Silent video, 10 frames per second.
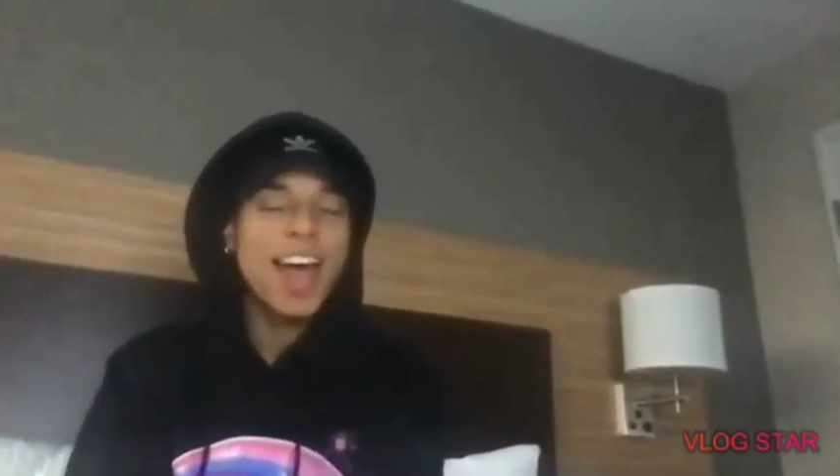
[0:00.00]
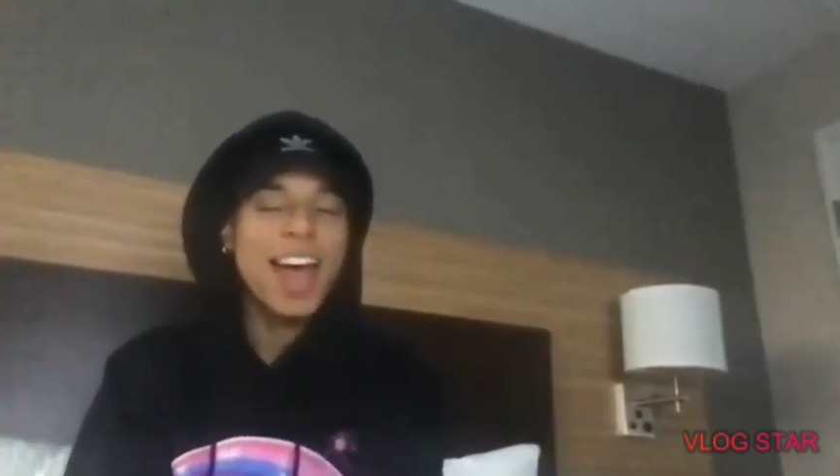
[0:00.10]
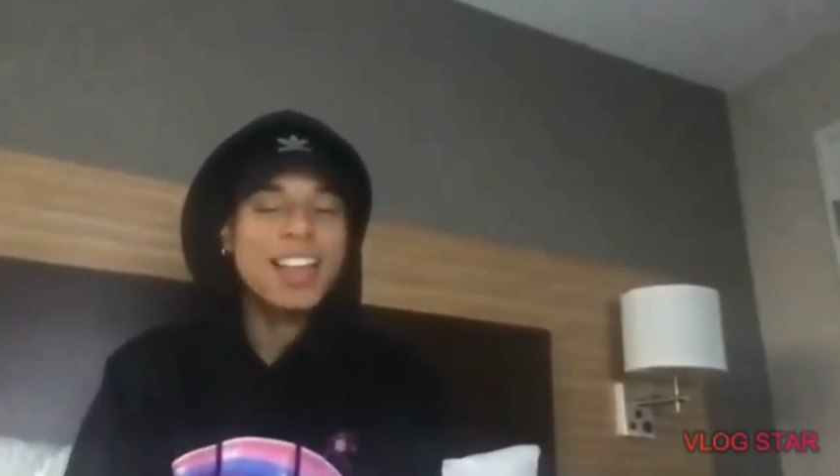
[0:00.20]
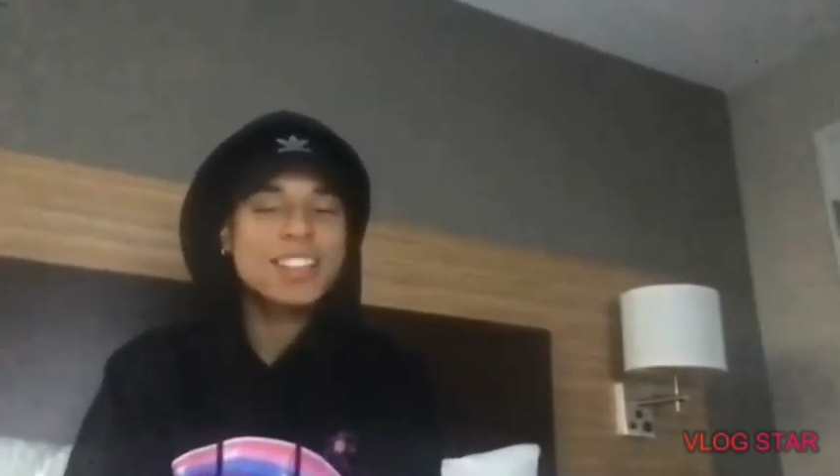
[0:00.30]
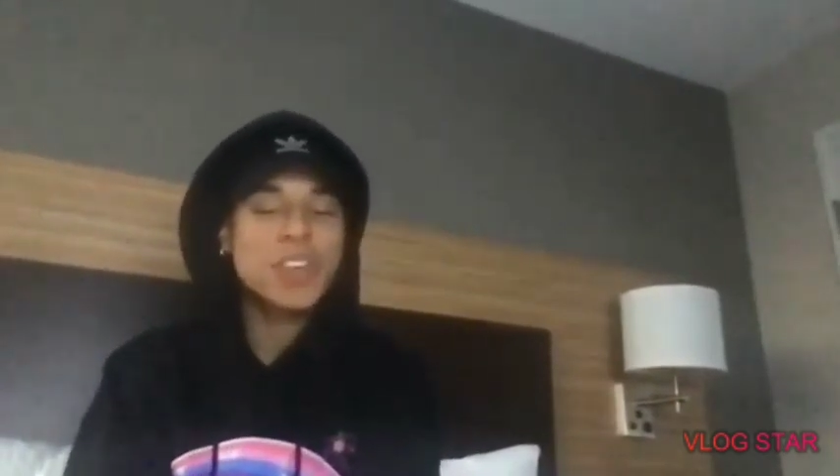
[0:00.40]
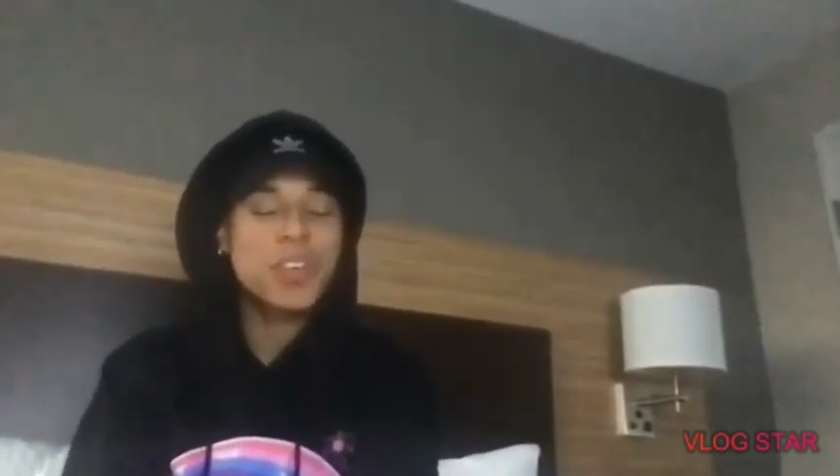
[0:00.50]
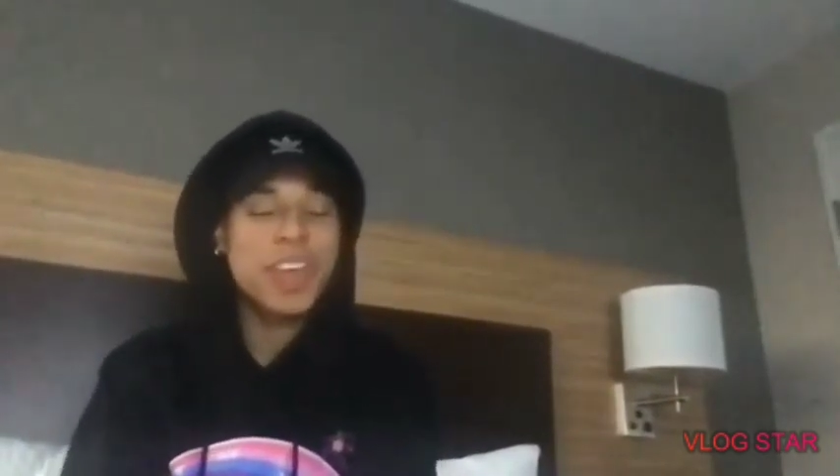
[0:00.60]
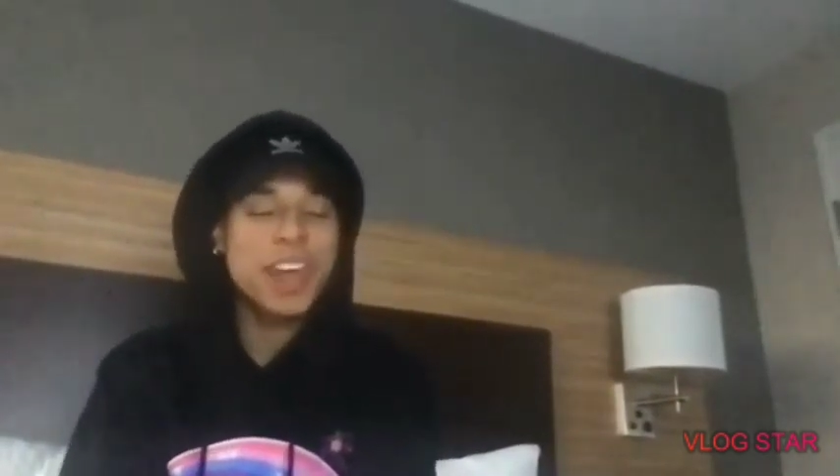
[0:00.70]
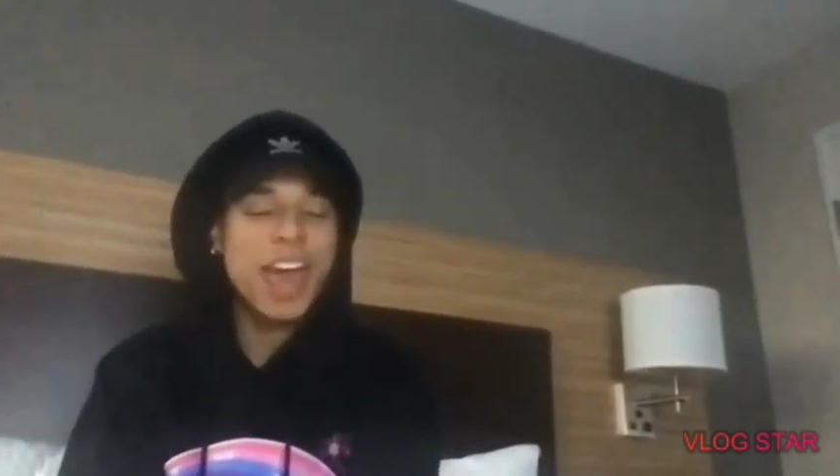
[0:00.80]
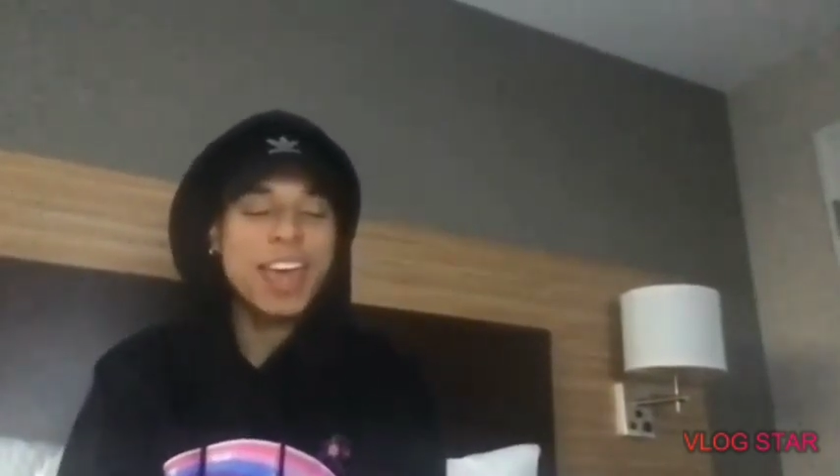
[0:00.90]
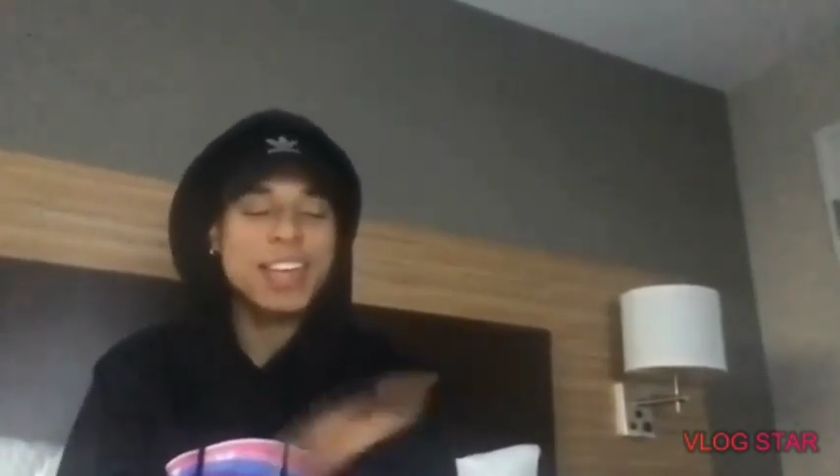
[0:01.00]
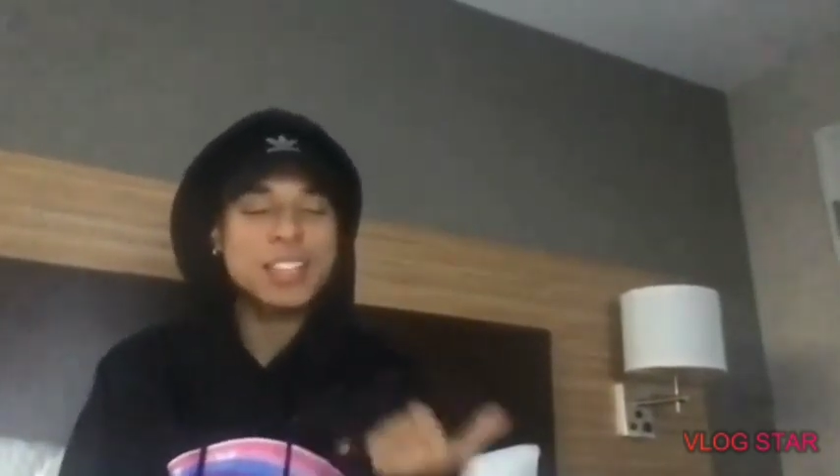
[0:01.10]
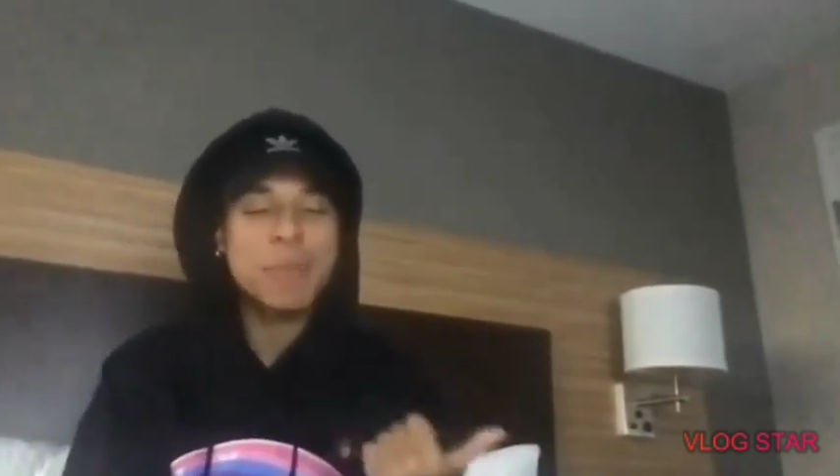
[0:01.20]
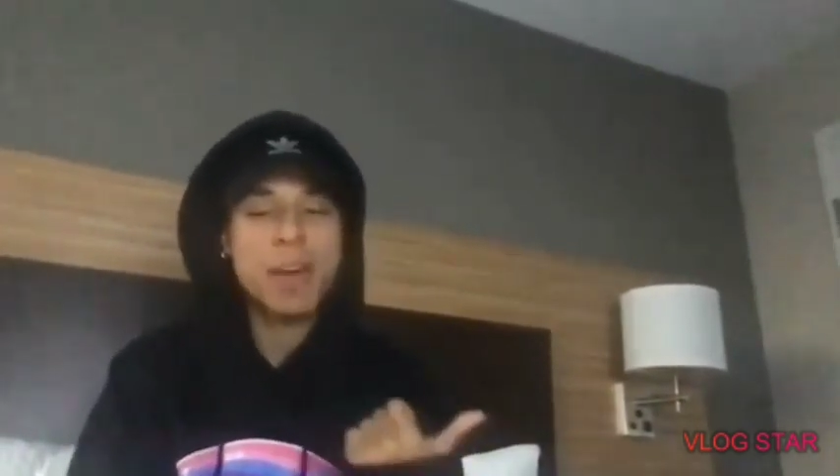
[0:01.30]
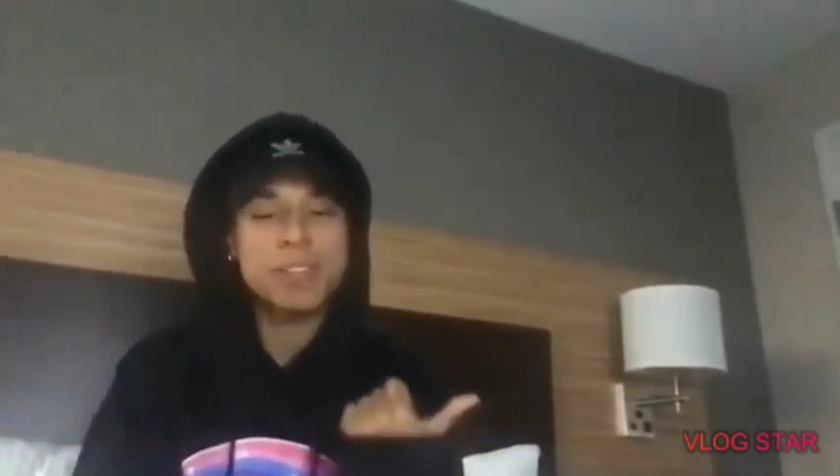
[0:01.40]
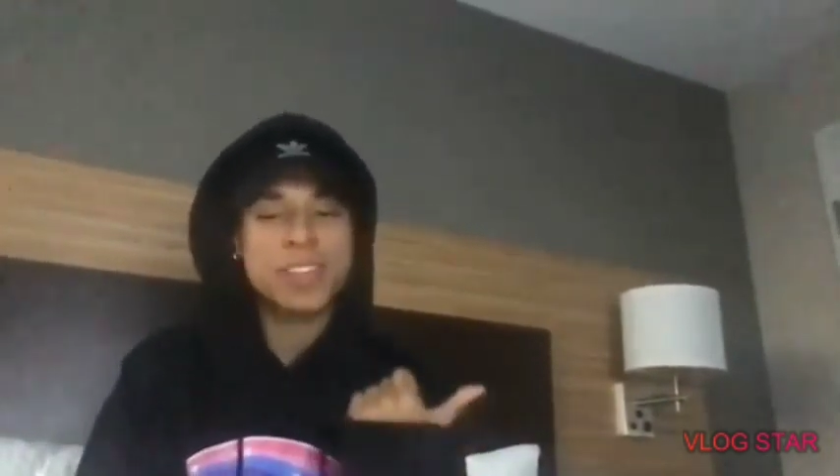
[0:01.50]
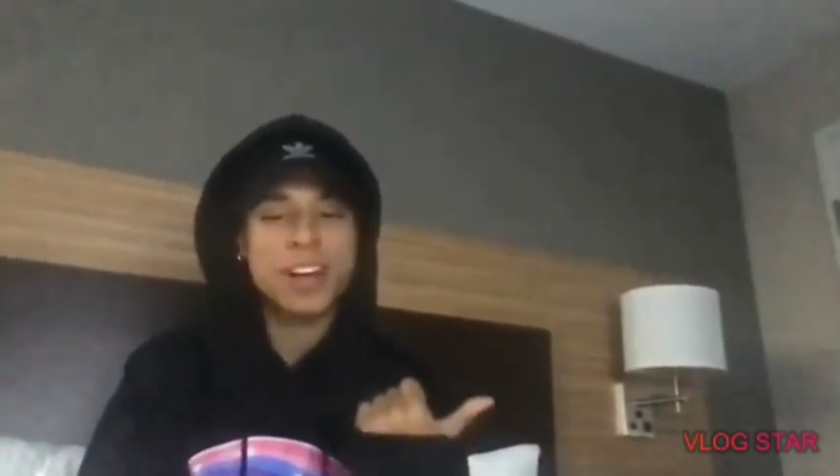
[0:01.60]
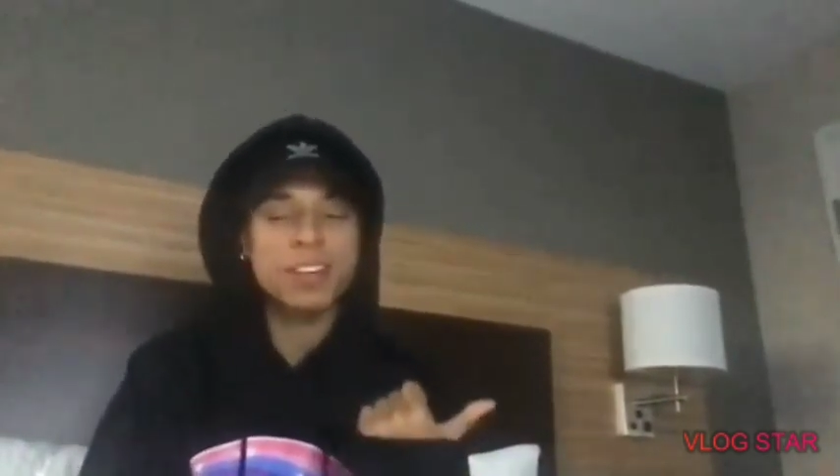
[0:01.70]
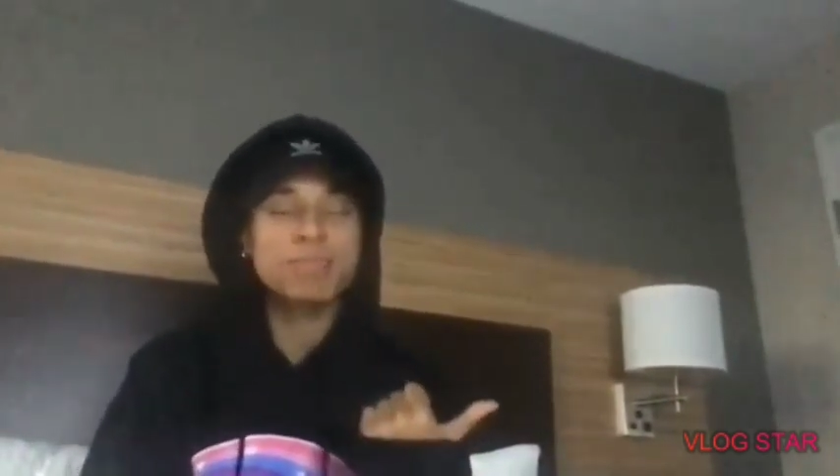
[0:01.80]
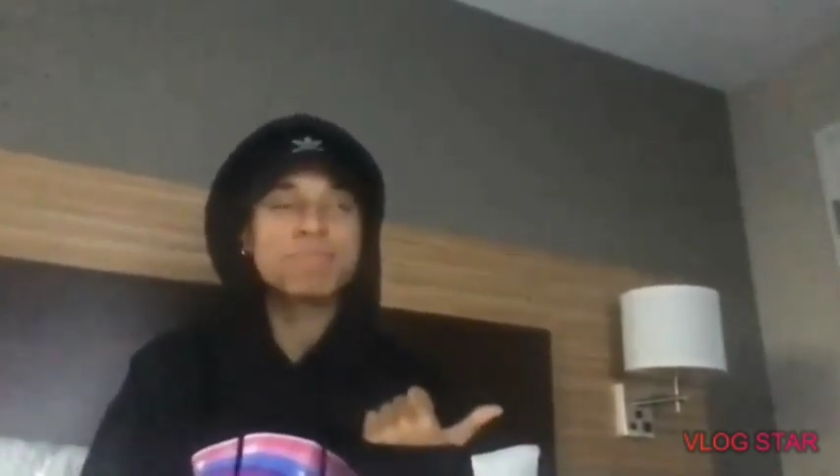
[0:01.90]
And so then I get to my
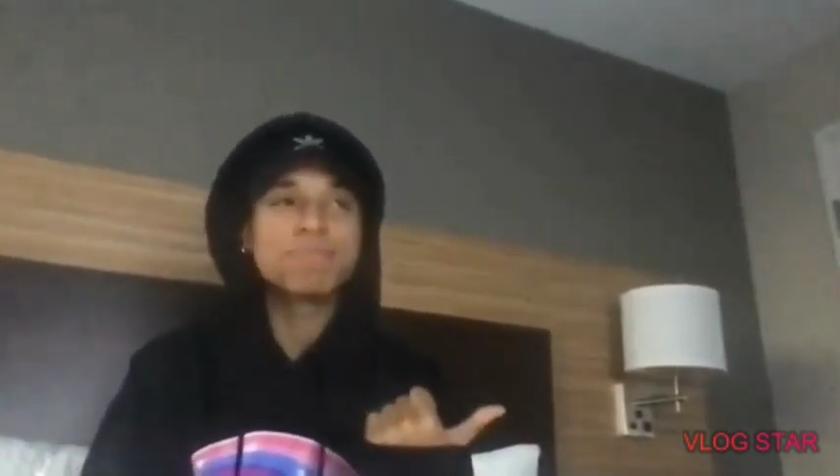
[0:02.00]
hotel